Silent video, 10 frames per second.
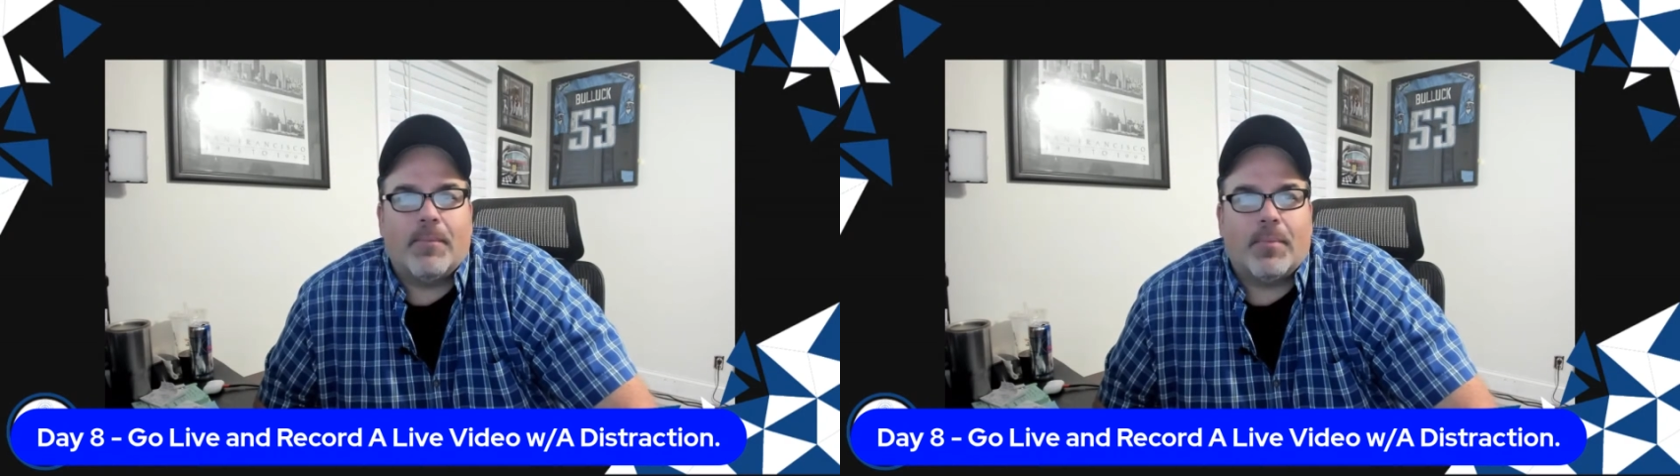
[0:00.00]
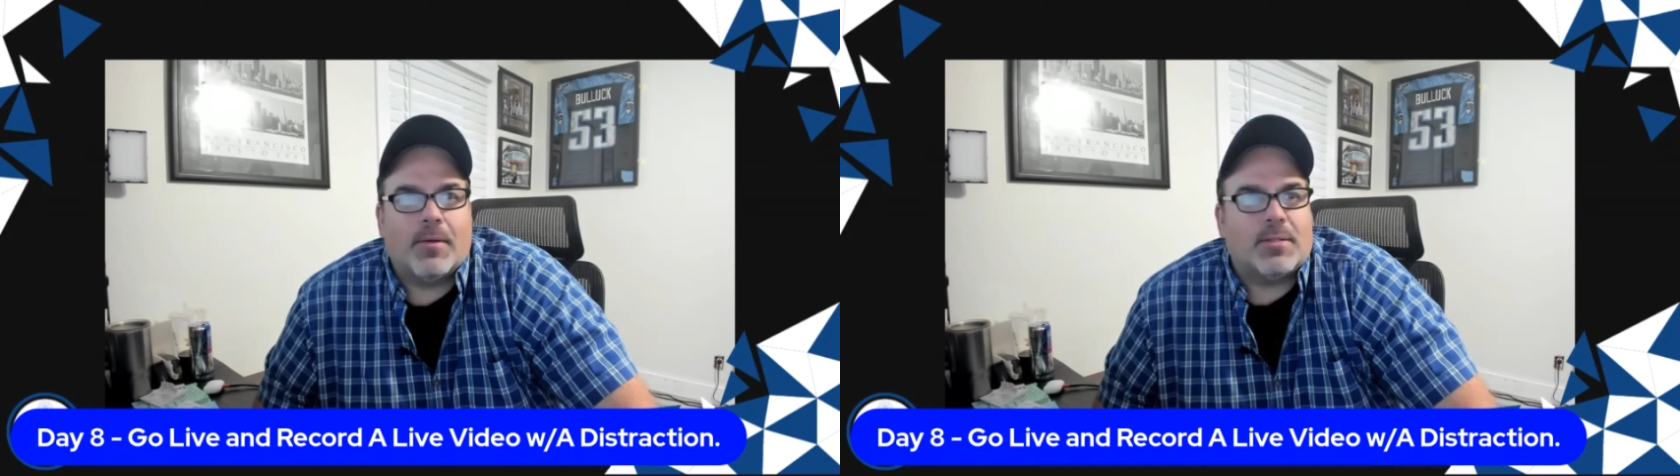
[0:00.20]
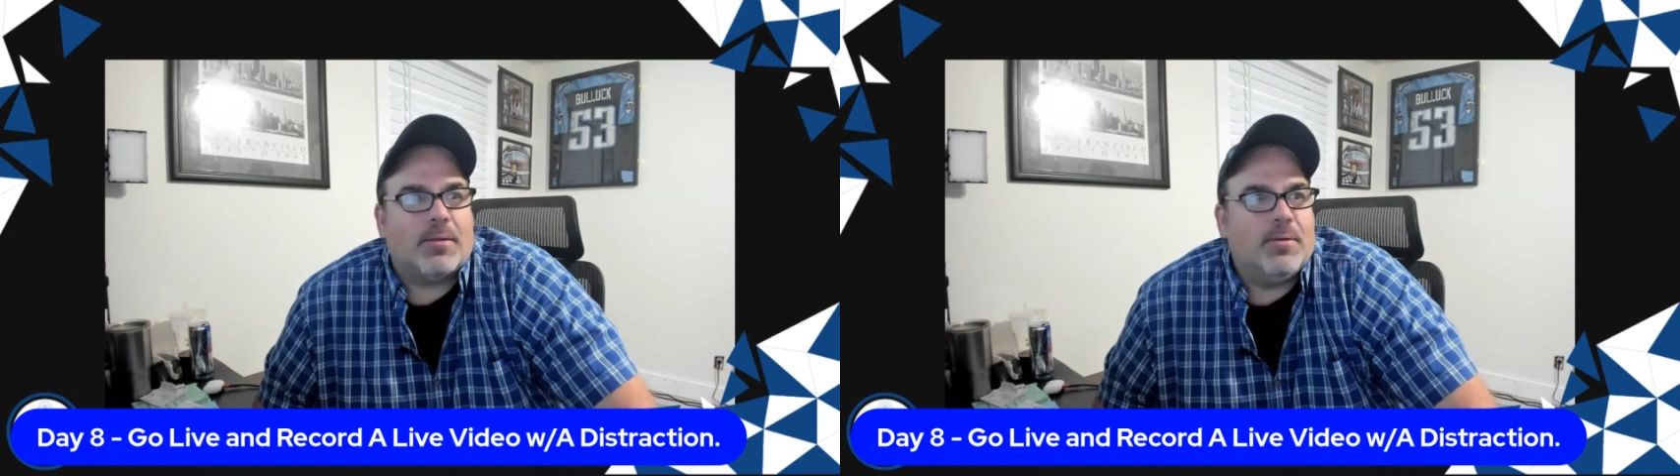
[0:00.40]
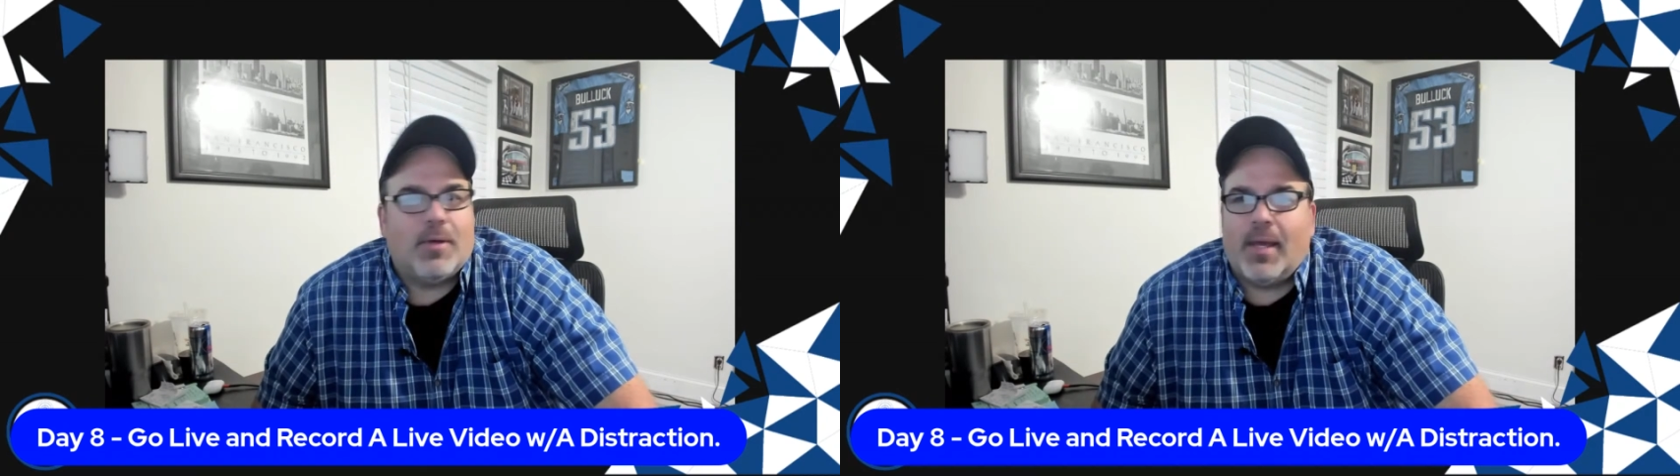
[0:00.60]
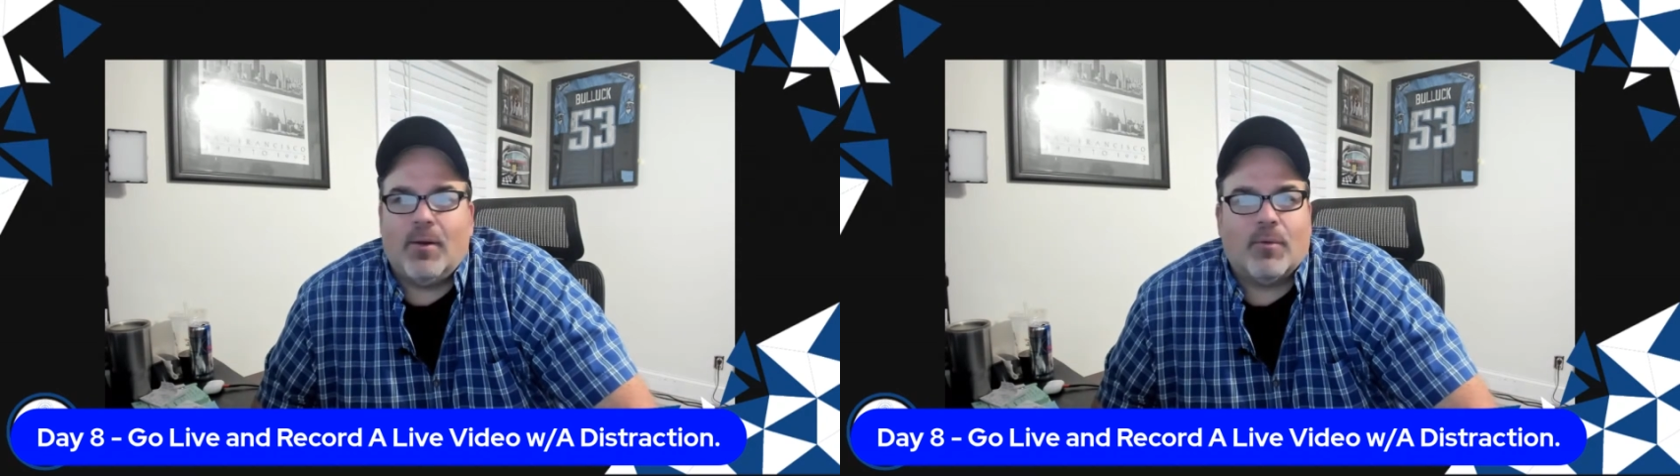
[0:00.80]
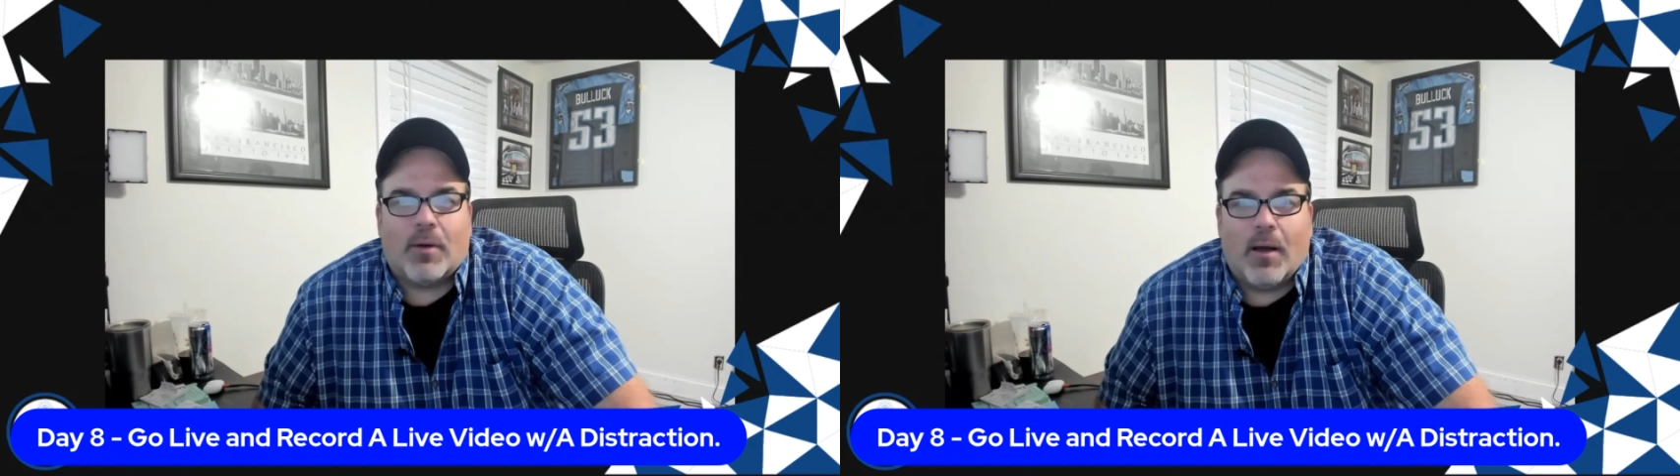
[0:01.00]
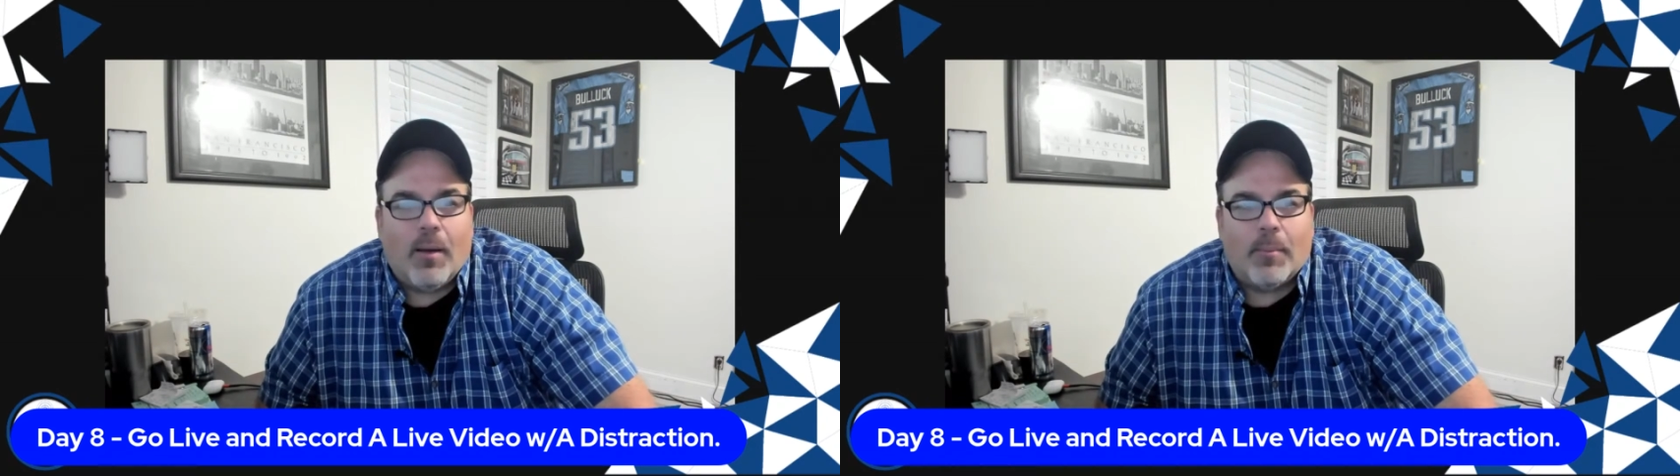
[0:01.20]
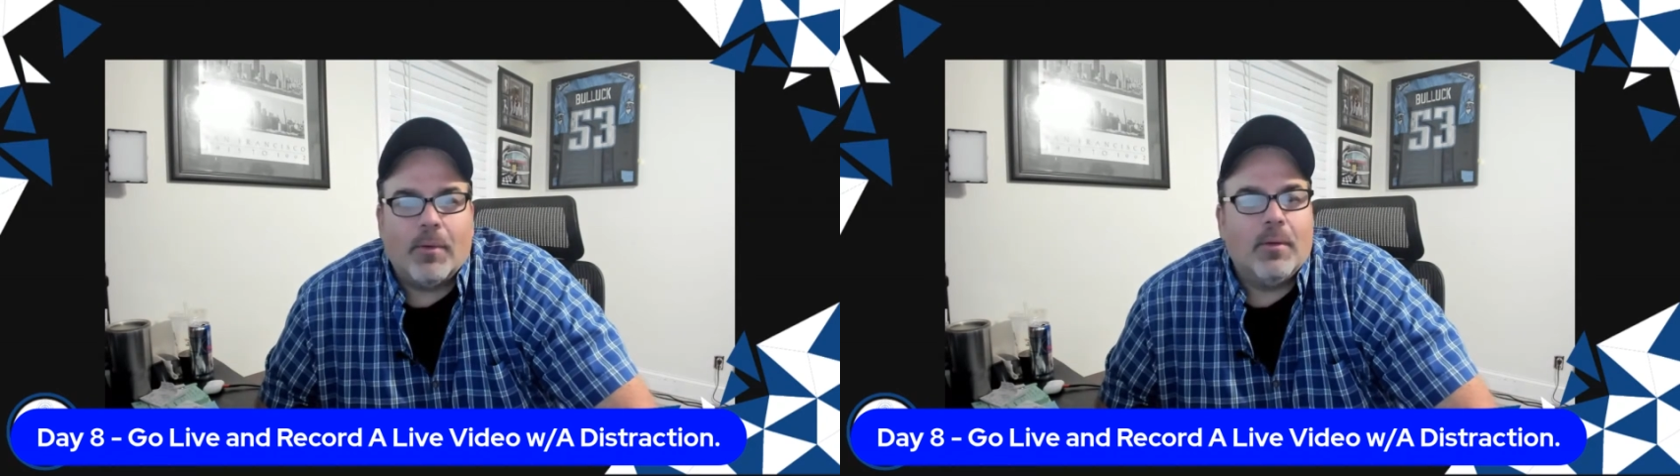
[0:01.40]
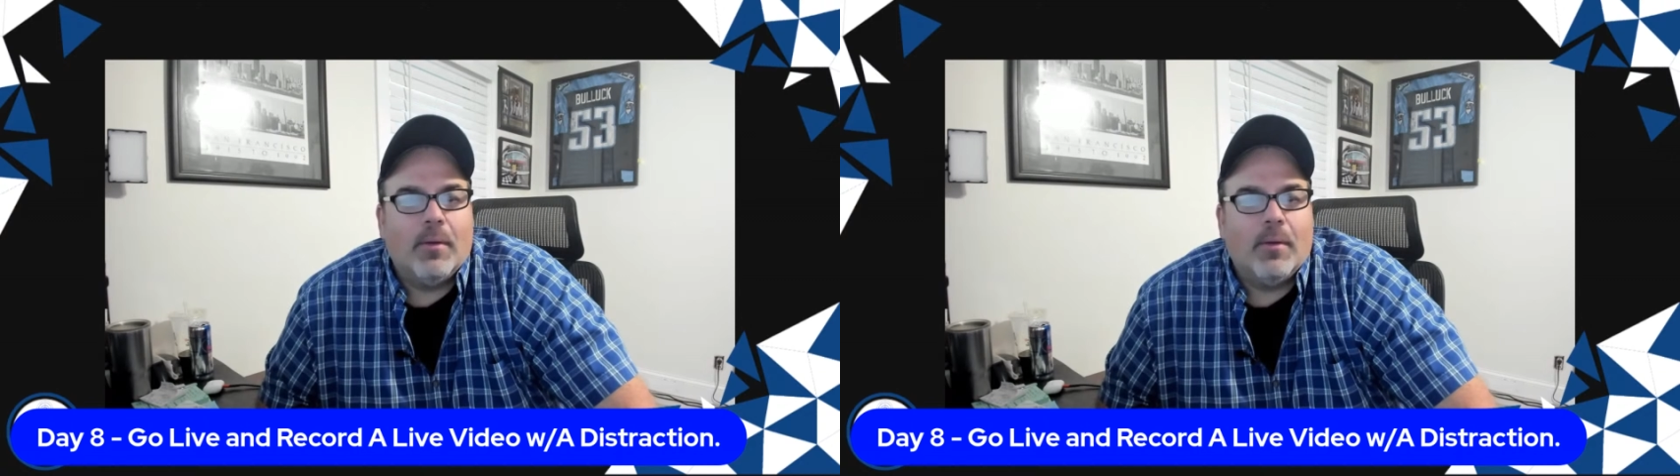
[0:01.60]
There's nothing you can't overcome.